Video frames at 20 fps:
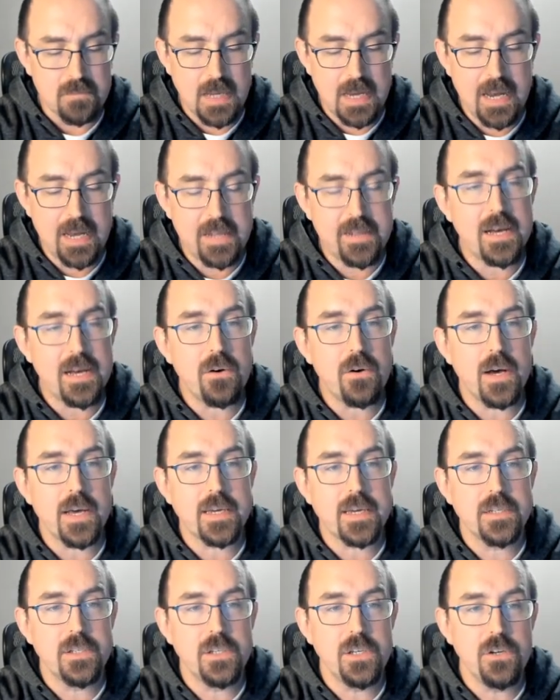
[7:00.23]
And now I
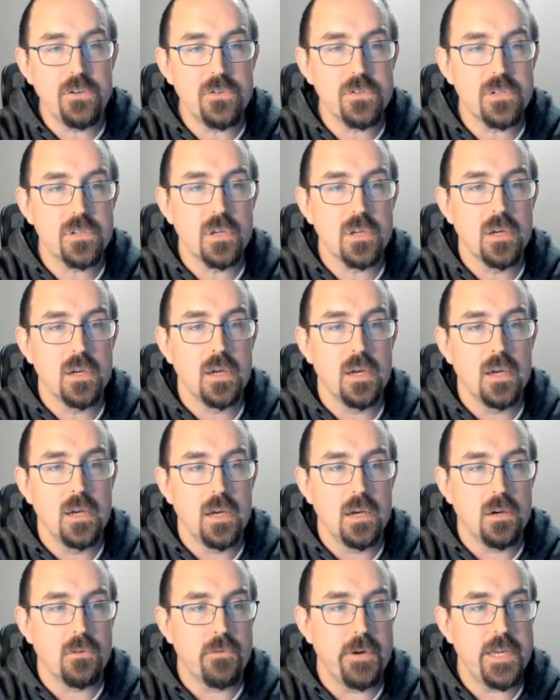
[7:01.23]
can use
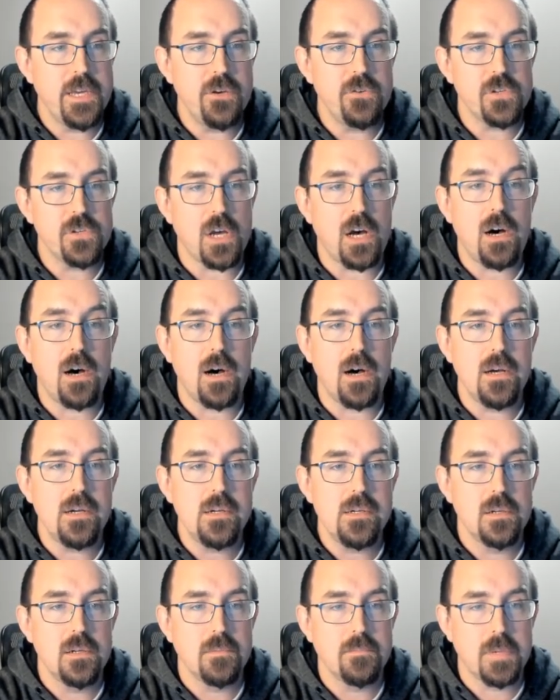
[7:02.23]
reuse R,
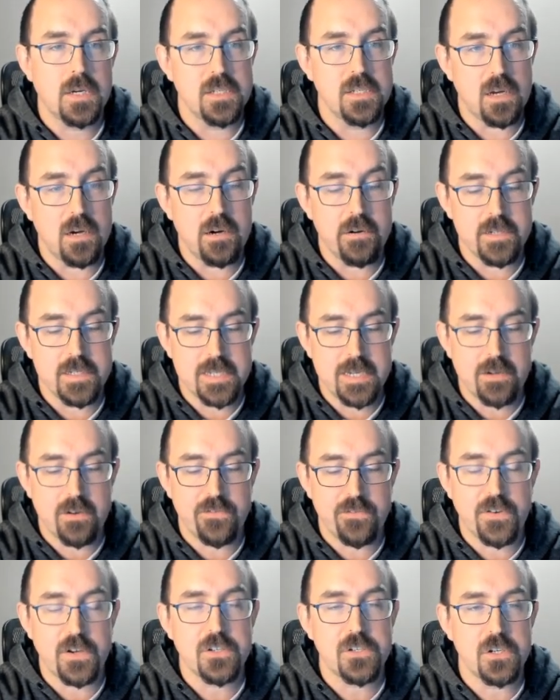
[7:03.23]
because R is now a
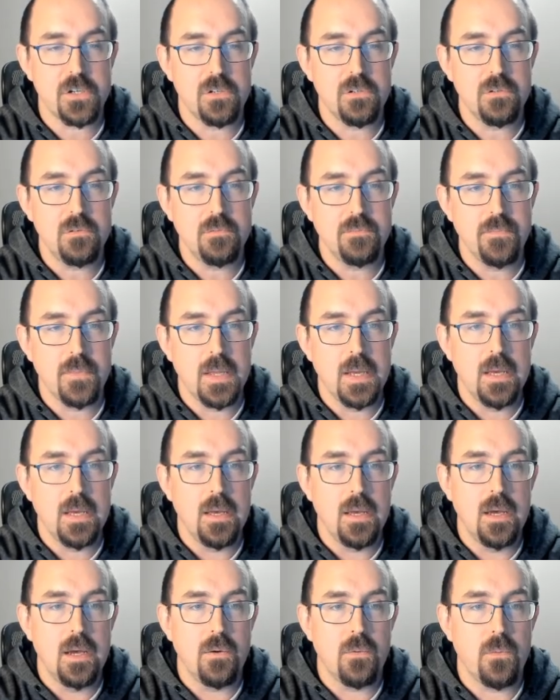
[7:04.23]
function
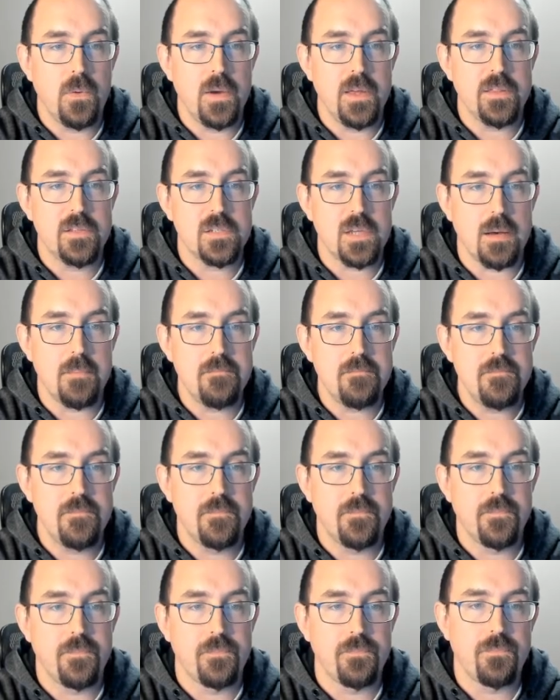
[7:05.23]
with sum,
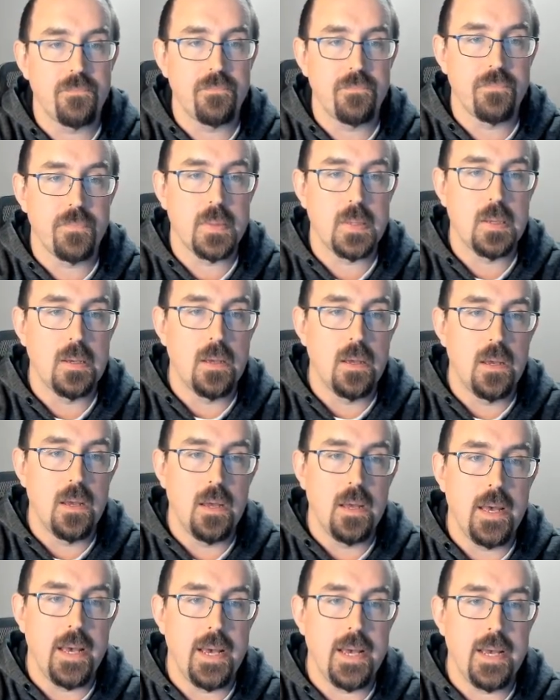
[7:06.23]

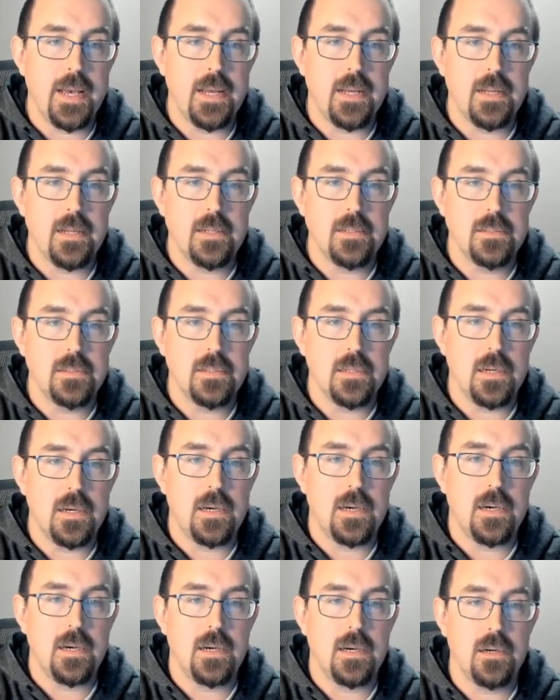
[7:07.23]
and
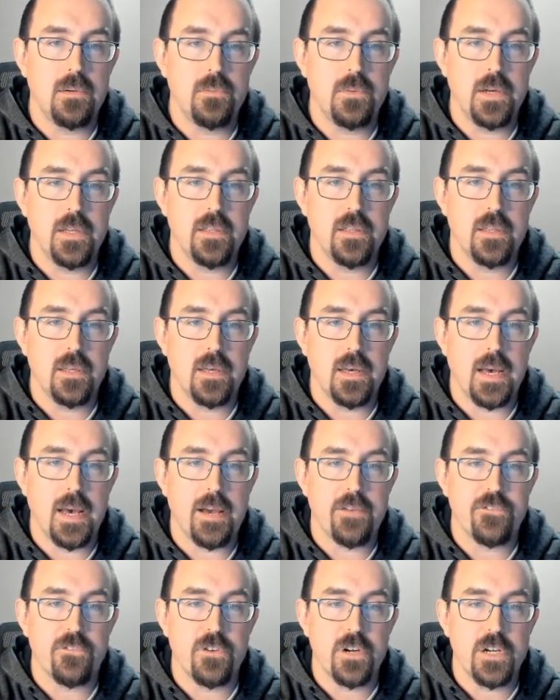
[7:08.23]
r with
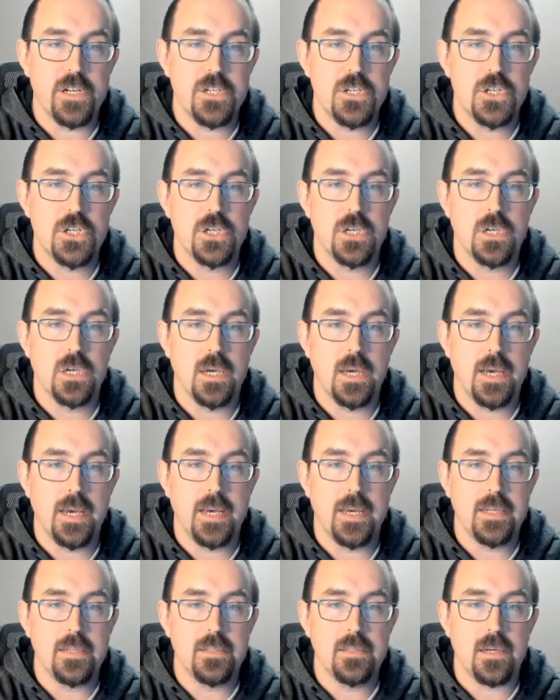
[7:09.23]
average
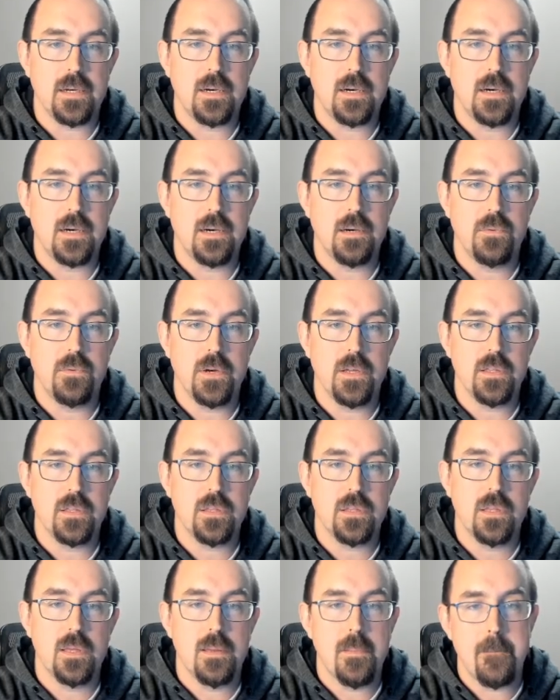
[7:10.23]
and r
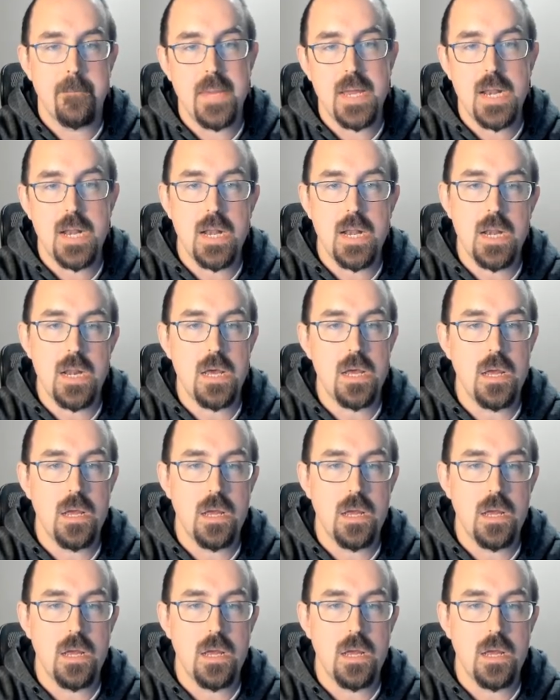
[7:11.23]
with min